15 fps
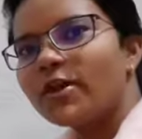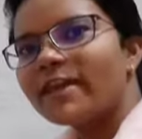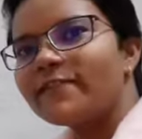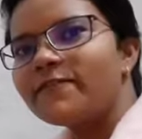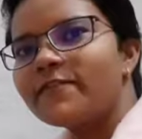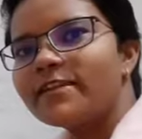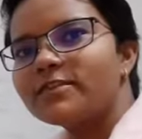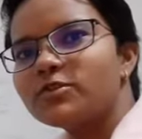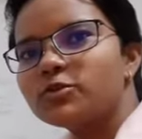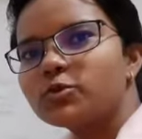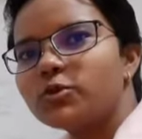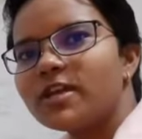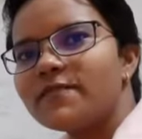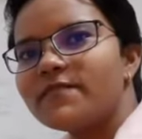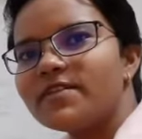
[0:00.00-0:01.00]
Hey friends,
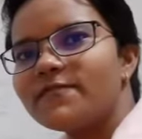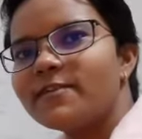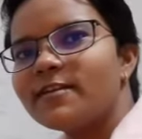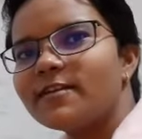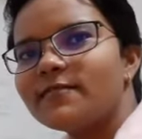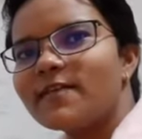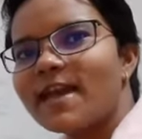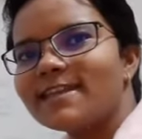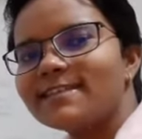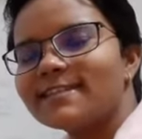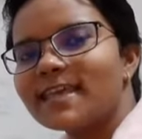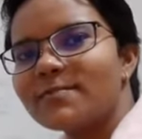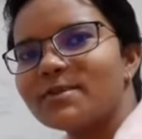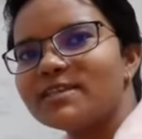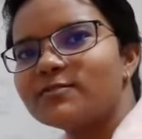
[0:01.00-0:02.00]
today we will revise
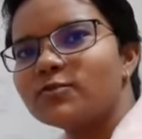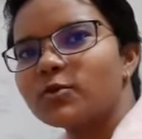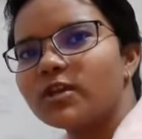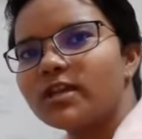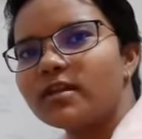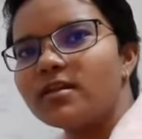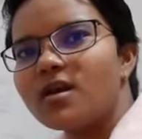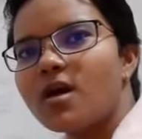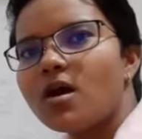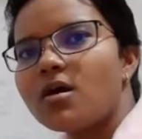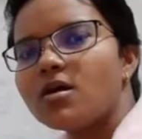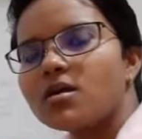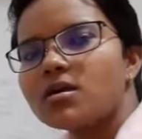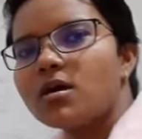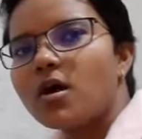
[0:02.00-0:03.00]
chemistry
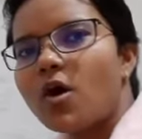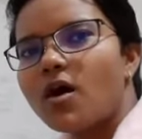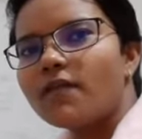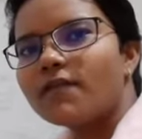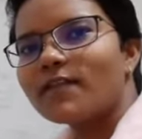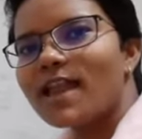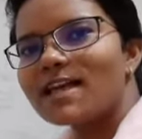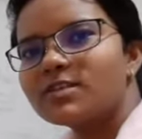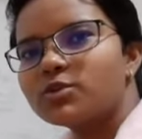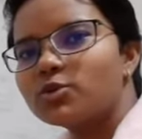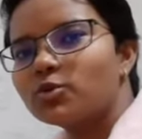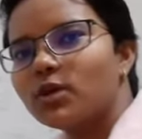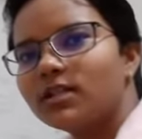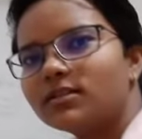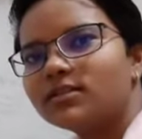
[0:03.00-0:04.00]
of class
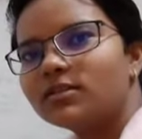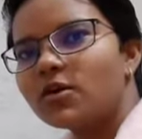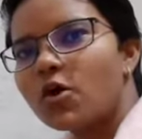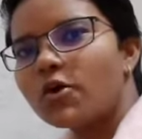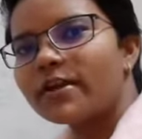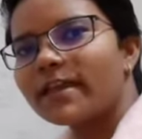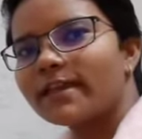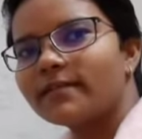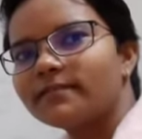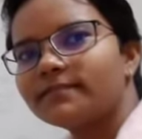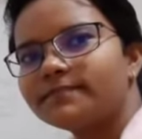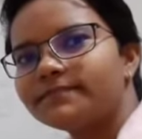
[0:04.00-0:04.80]
12. Okay.